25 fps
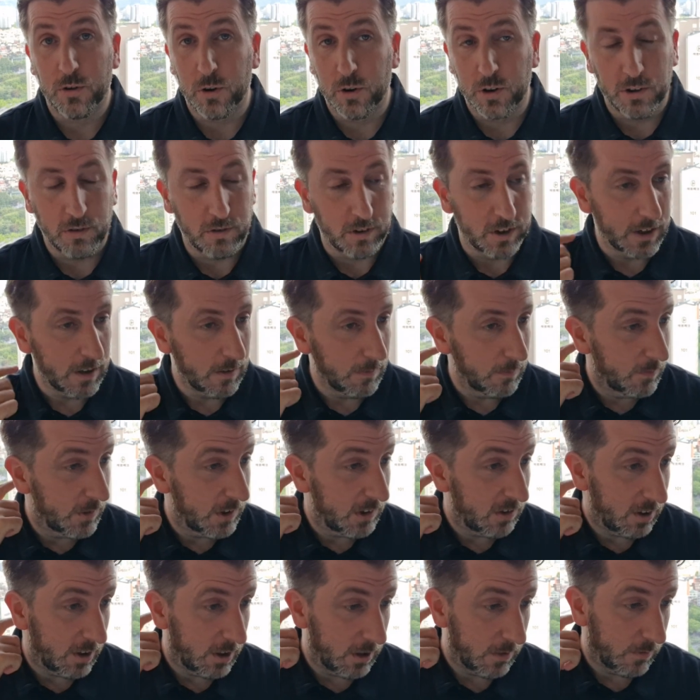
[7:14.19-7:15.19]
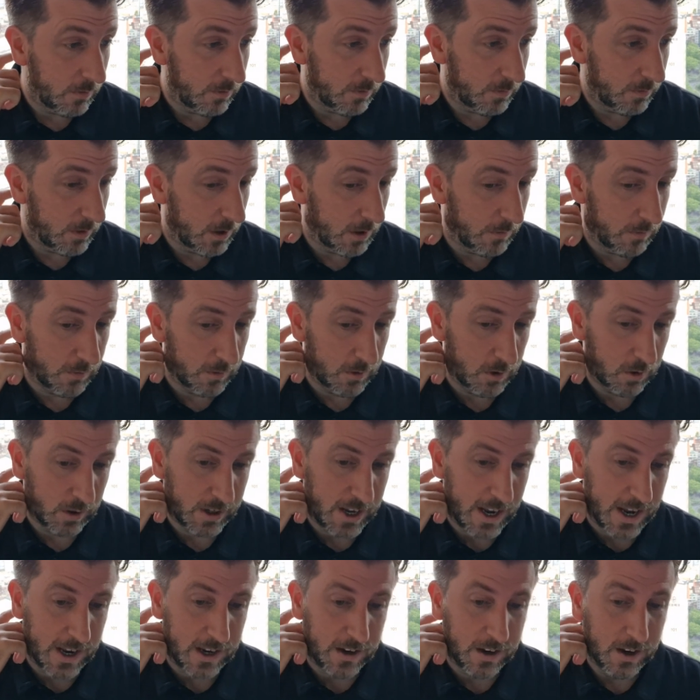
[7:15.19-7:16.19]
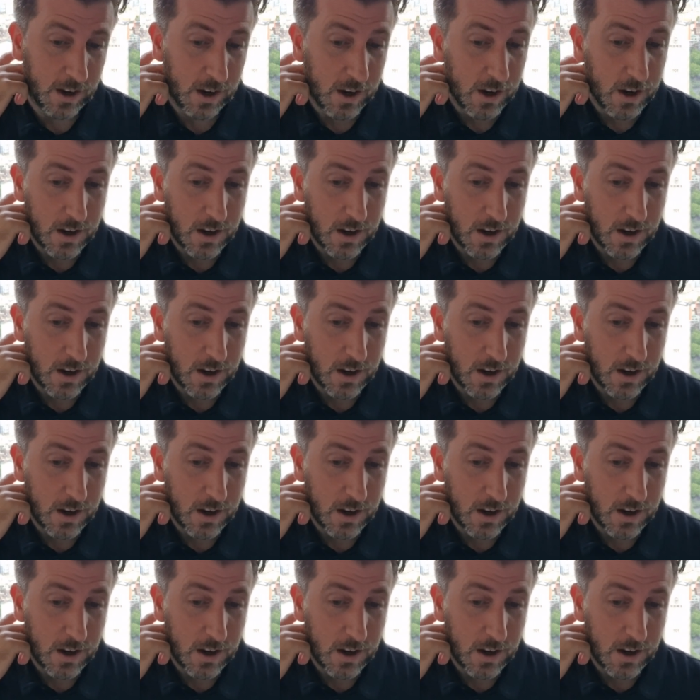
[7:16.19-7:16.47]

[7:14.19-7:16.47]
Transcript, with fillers: Honestly, visit if if you can.